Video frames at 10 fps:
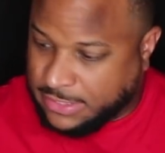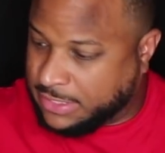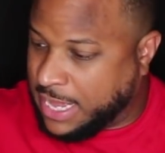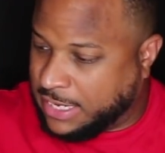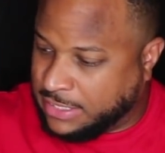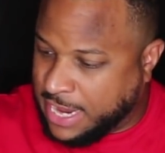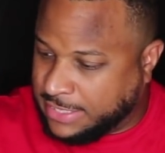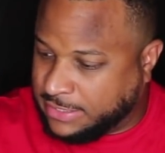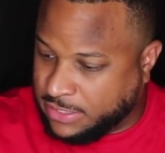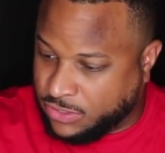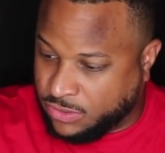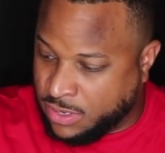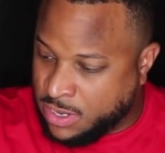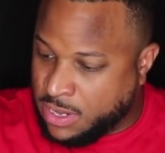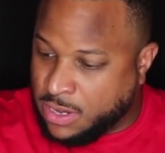It's got a nice
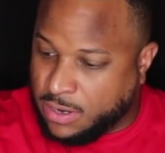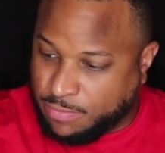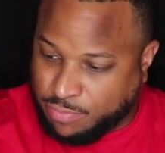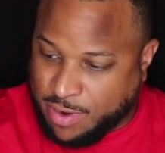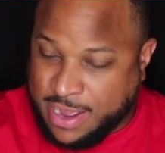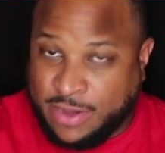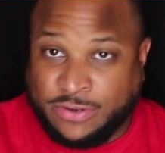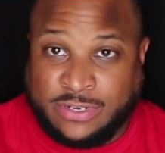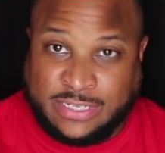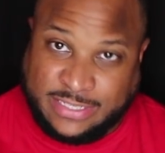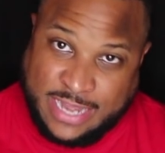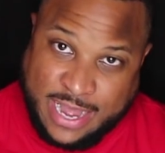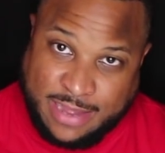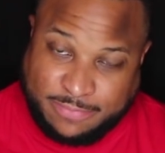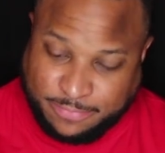little brown on the
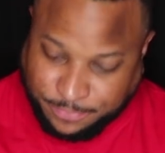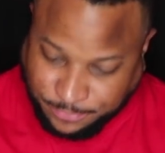top.